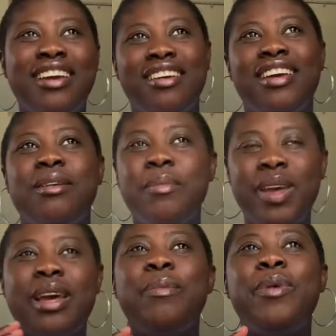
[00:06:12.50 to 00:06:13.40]
kind of
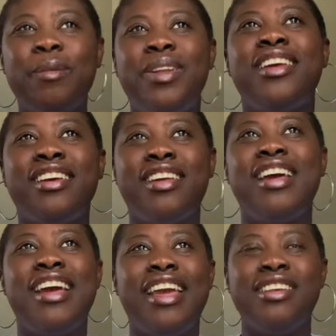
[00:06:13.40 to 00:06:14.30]
make a public,
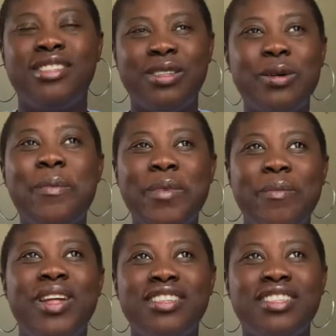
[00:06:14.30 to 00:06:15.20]
I guess,
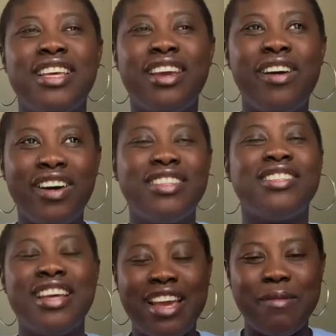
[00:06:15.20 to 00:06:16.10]
commitment to say, "God,
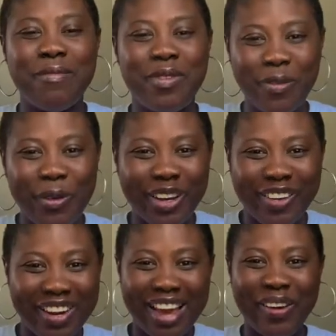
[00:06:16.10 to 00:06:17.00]
I'm for
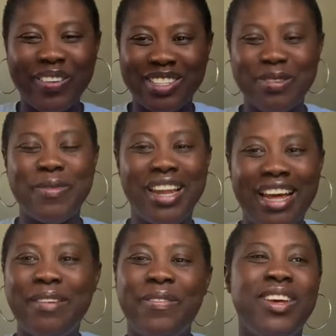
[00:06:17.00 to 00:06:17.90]
you now. So my
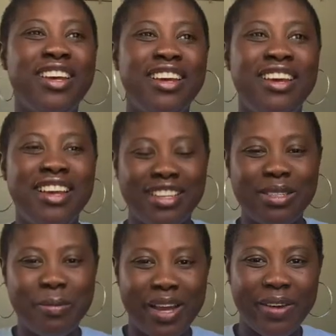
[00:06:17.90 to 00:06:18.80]
life is
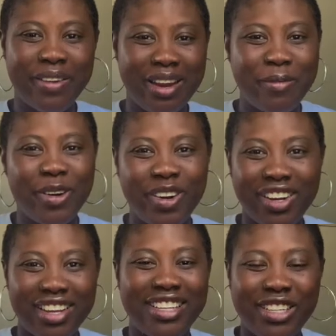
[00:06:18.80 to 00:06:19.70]
not my own anymore.
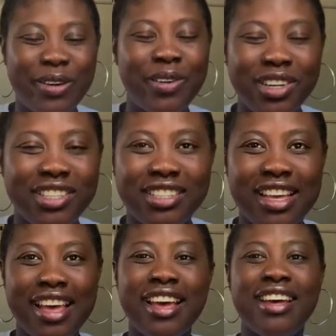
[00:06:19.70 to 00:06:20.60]
It's yours."
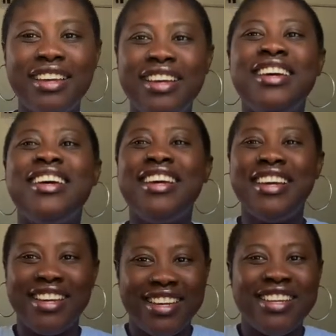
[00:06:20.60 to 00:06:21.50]

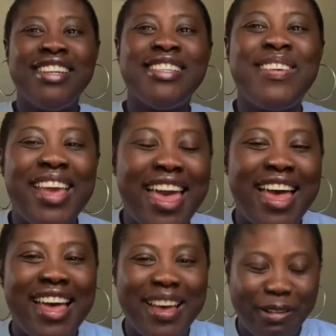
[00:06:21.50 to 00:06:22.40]
So
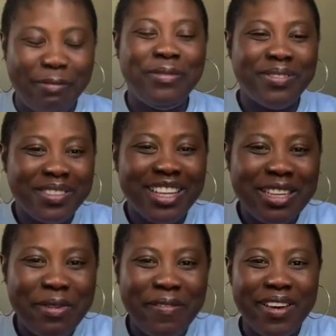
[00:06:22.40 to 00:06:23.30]
yeah, that's
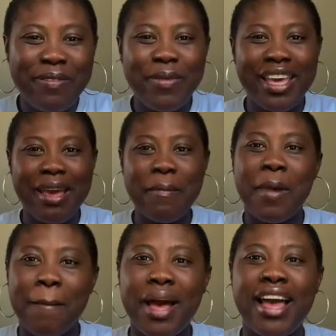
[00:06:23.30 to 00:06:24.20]
how my faith
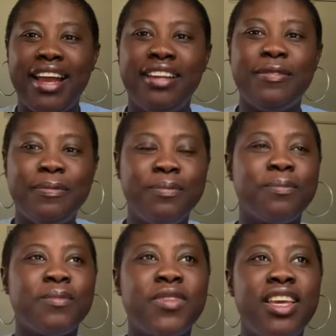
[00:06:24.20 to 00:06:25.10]
became mine.
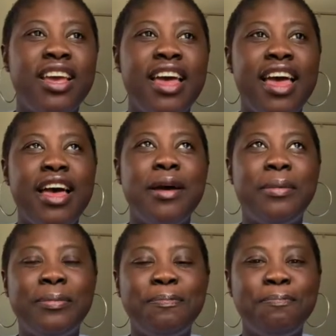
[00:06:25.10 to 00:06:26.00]

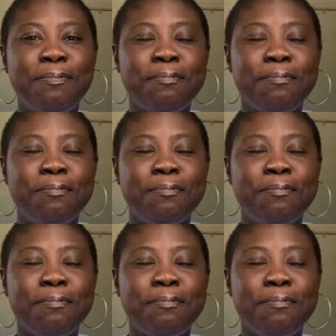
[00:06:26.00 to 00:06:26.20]
And